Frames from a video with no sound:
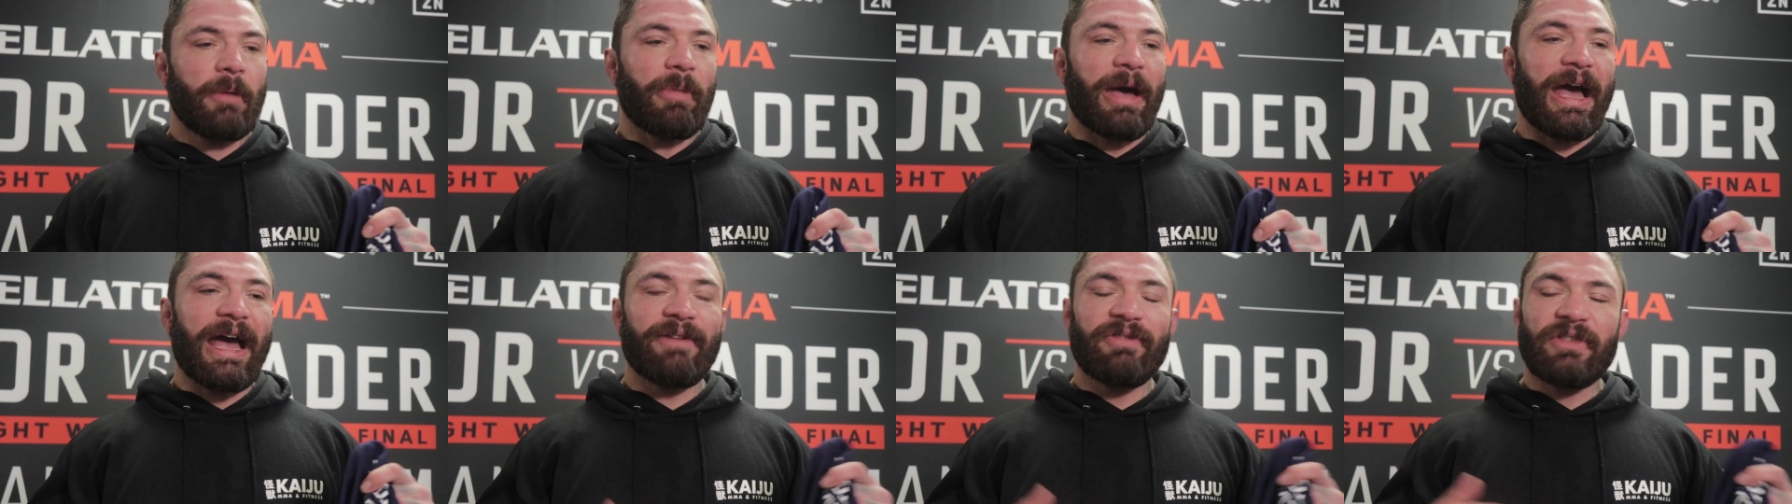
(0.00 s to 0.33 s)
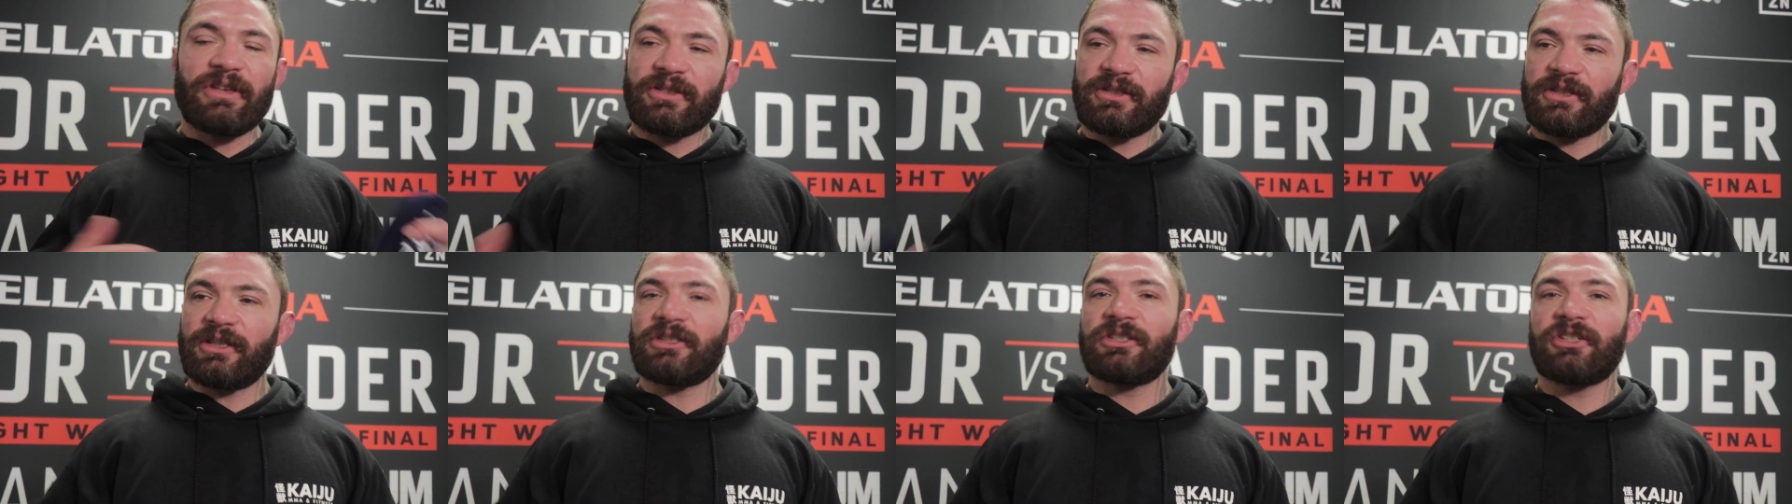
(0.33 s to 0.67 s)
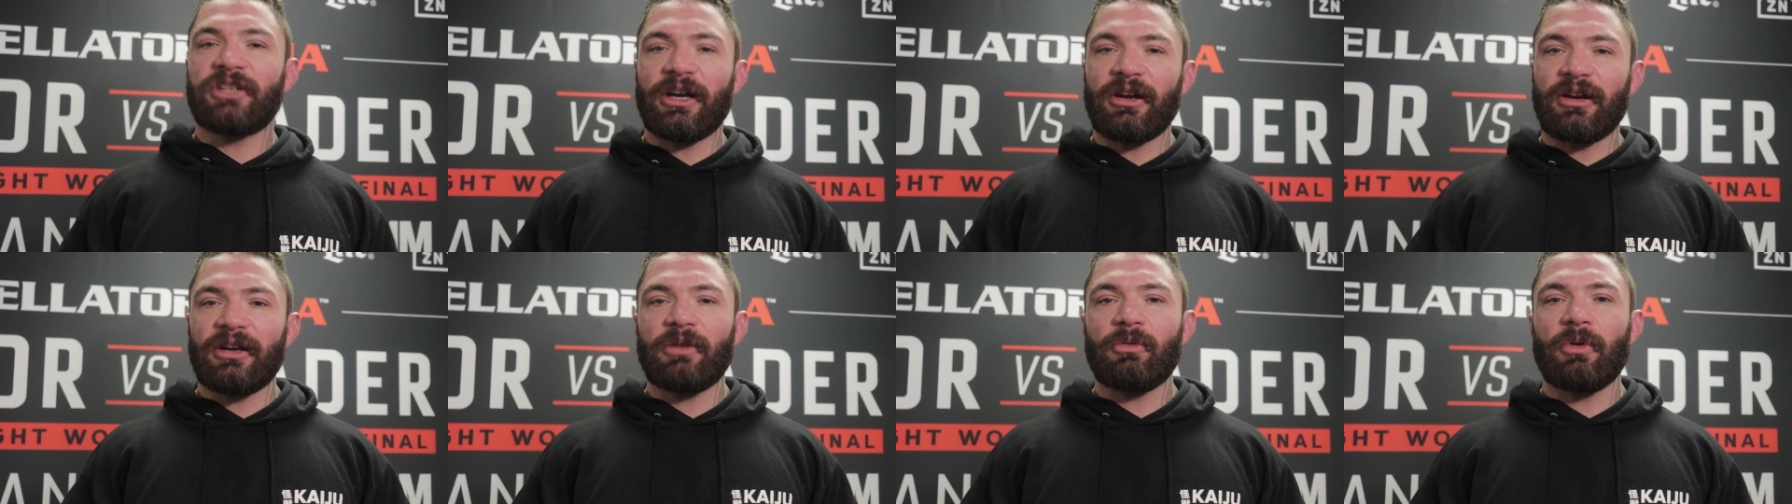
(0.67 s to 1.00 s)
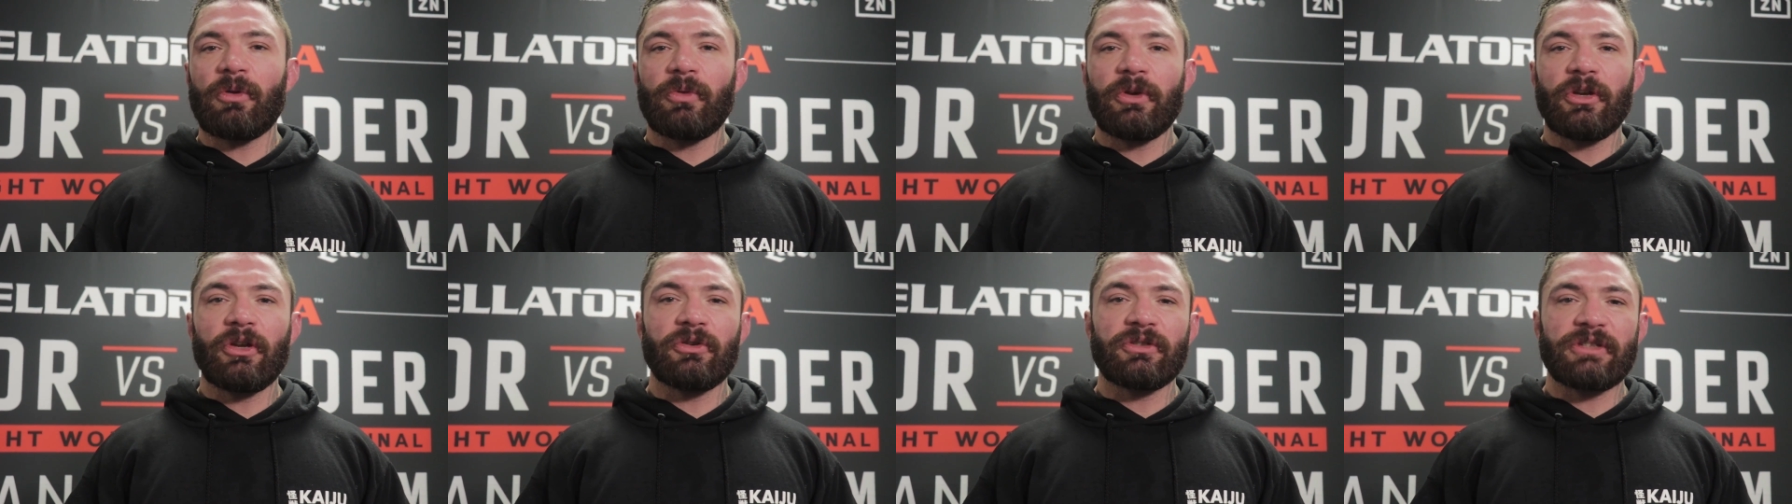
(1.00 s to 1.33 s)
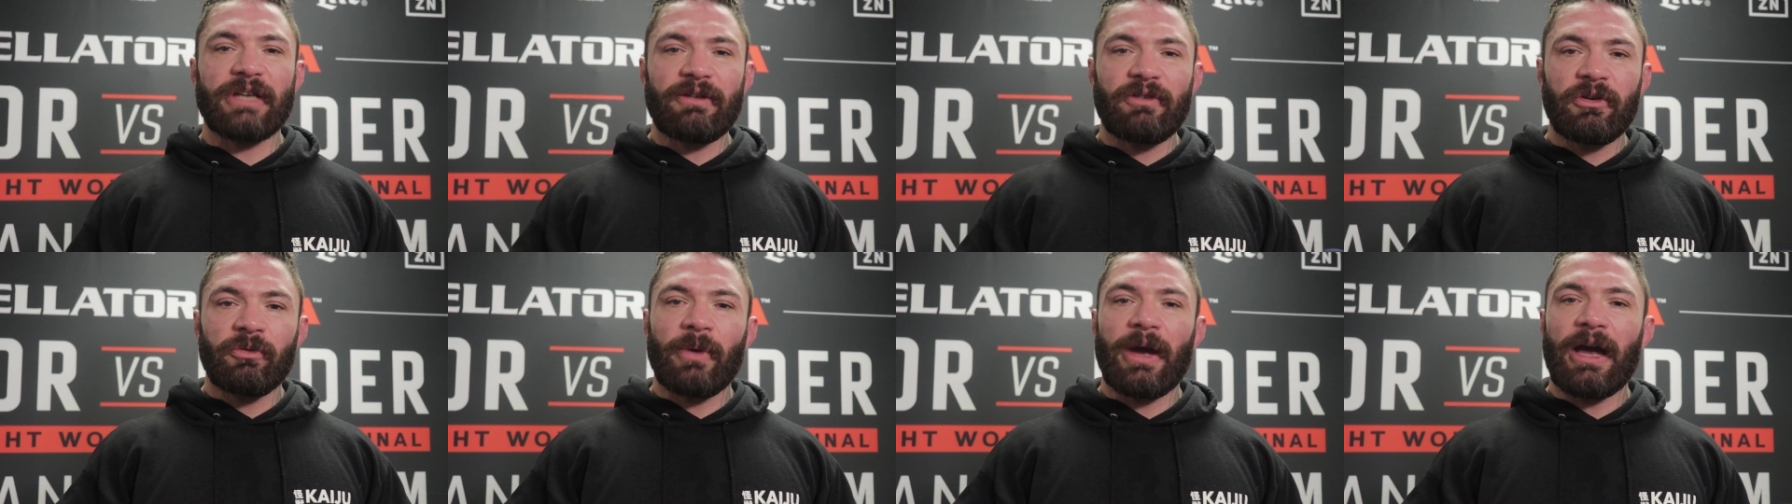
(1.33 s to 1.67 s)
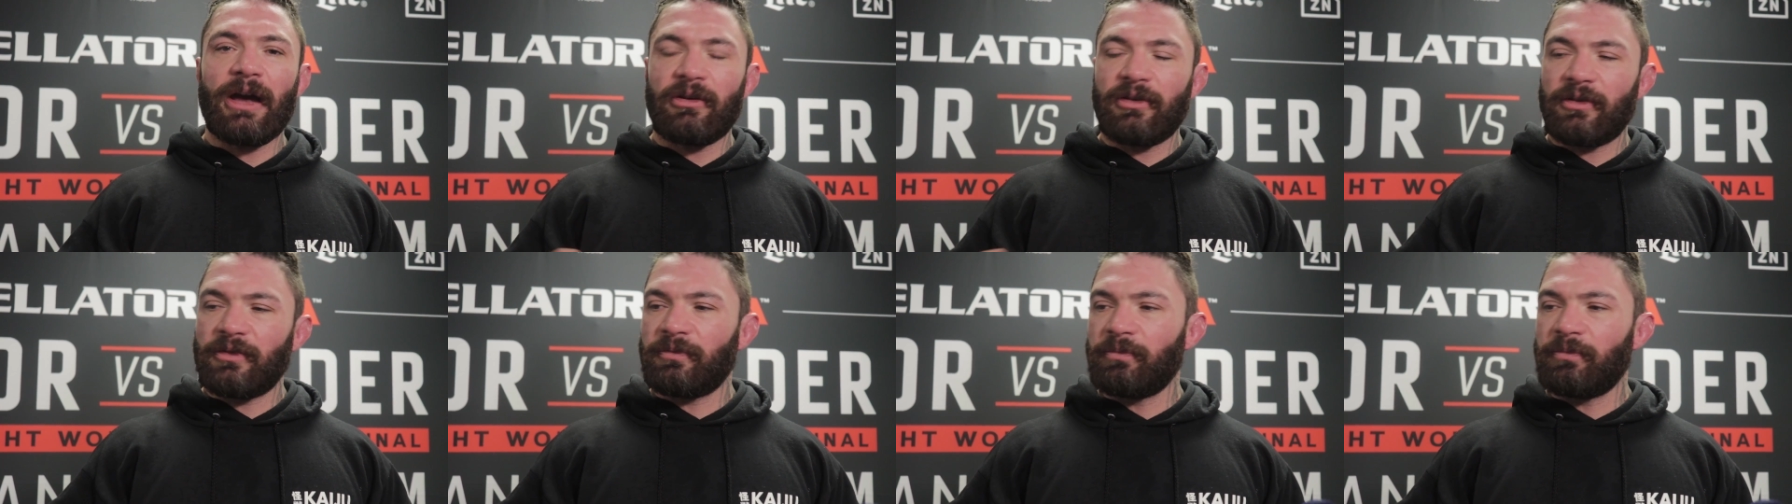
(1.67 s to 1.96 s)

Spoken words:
I have this charity. What we do is every round